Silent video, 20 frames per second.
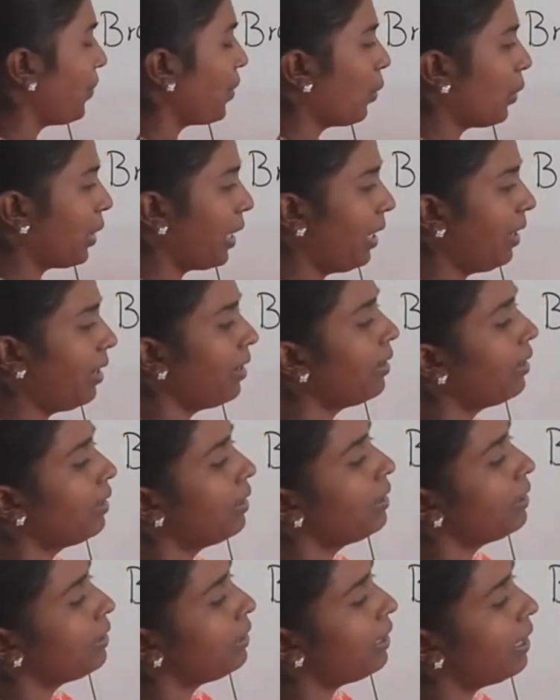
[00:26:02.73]
Okay.
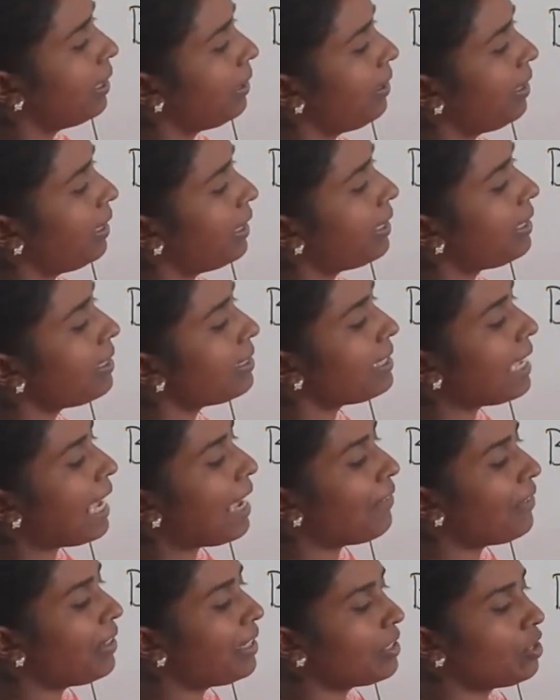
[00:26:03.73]
Then it is
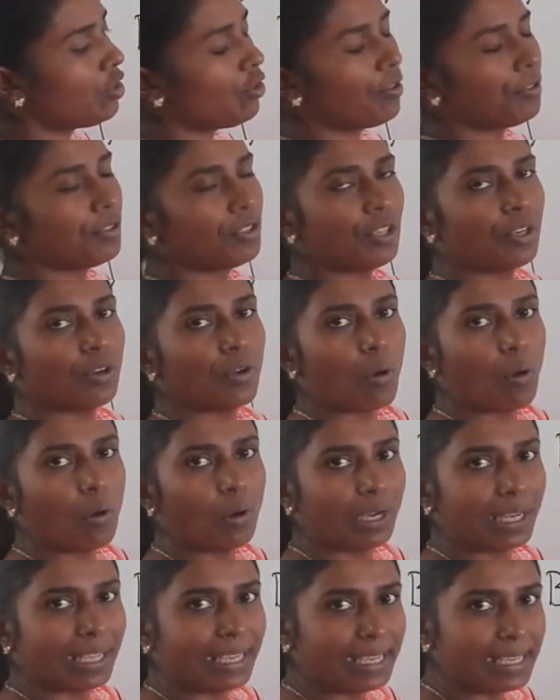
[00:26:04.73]
having a structure
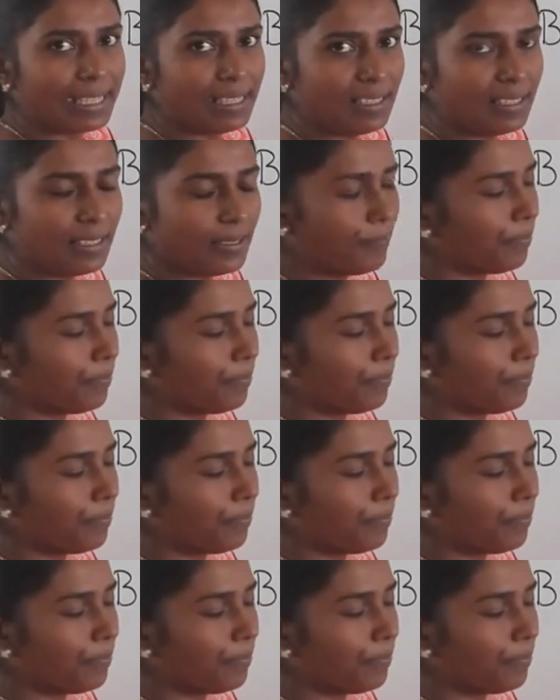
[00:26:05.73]
called gills.